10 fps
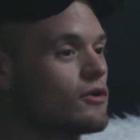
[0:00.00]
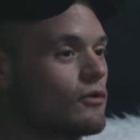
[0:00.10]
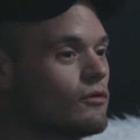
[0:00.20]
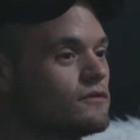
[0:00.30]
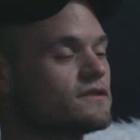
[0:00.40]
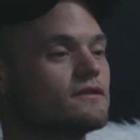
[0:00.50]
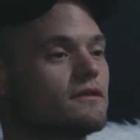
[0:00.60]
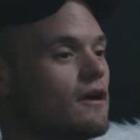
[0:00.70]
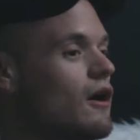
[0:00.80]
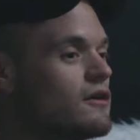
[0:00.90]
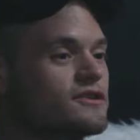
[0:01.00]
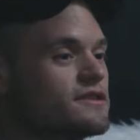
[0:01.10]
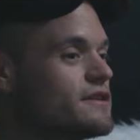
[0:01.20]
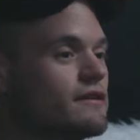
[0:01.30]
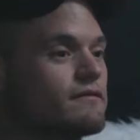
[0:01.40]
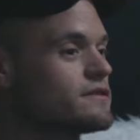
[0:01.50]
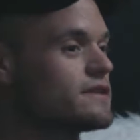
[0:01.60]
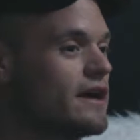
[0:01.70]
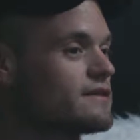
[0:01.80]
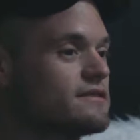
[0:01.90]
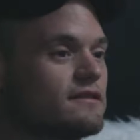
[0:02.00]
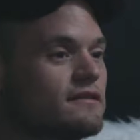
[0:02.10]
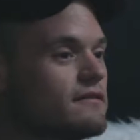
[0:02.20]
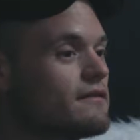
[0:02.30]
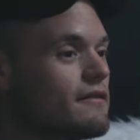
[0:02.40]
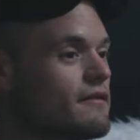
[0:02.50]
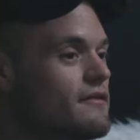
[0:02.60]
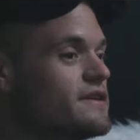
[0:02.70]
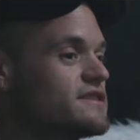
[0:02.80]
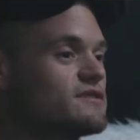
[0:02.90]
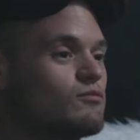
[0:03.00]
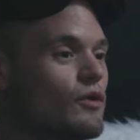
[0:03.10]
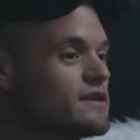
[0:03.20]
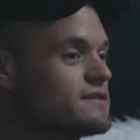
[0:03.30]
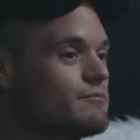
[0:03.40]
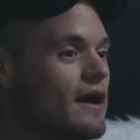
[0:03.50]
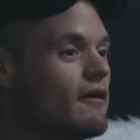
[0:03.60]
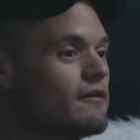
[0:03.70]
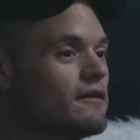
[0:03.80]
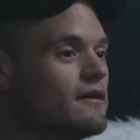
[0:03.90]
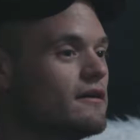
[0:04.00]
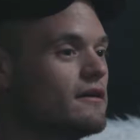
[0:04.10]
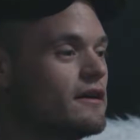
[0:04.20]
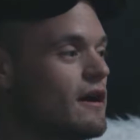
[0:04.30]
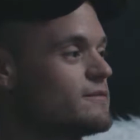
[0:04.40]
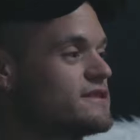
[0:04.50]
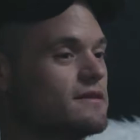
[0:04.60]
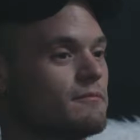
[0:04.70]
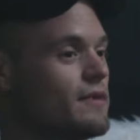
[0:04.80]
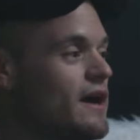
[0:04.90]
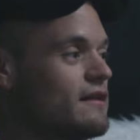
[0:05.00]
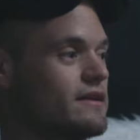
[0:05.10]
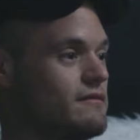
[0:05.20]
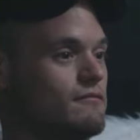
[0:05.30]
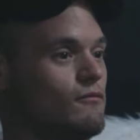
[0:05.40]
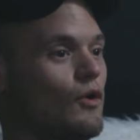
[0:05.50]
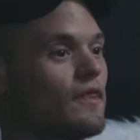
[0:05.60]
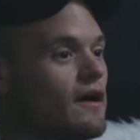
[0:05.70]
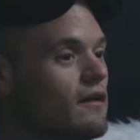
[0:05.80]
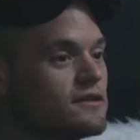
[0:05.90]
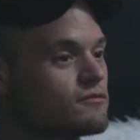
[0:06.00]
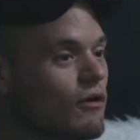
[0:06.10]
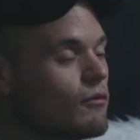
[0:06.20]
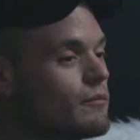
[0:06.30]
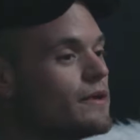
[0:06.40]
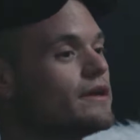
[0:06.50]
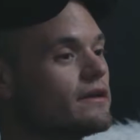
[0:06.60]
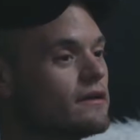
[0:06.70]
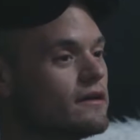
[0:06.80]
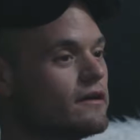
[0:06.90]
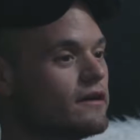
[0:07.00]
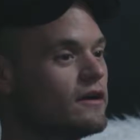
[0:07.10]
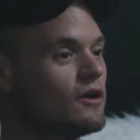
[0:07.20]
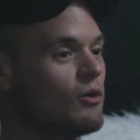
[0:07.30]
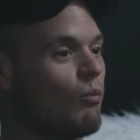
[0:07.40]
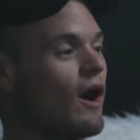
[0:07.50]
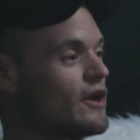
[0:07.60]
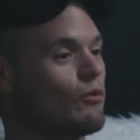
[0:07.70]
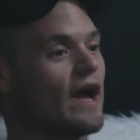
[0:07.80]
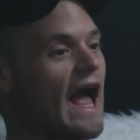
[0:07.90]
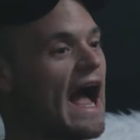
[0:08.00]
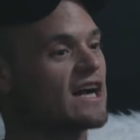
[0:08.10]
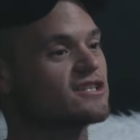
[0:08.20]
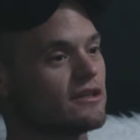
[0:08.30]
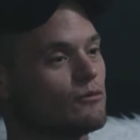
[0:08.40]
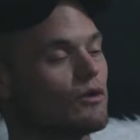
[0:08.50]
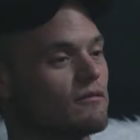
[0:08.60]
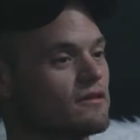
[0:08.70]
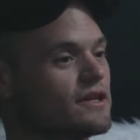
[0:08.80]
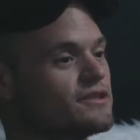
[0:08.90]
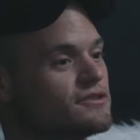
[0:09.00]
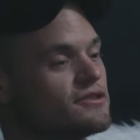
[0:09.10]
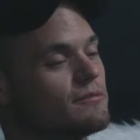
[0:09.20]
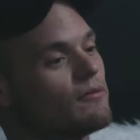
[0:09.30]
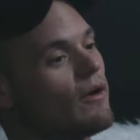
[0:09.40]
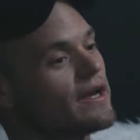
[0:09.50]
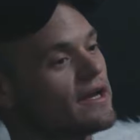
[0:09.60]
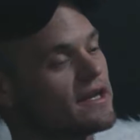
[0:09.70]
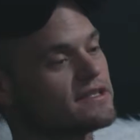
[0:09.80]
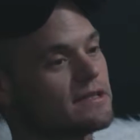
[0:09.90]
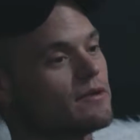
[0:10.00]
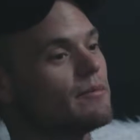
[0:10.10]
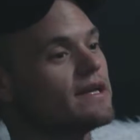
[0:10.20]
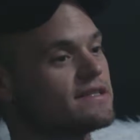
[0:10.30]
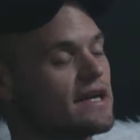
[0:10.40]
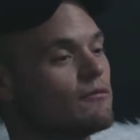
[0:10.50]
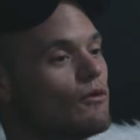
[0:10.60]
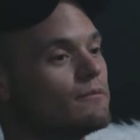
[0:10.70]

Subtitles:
Girls are just there for sex. This is what it's about. And I'm sitting back like, what the hell is wrong with me? Why do I actually want a relationship, and why can't I seem to maintain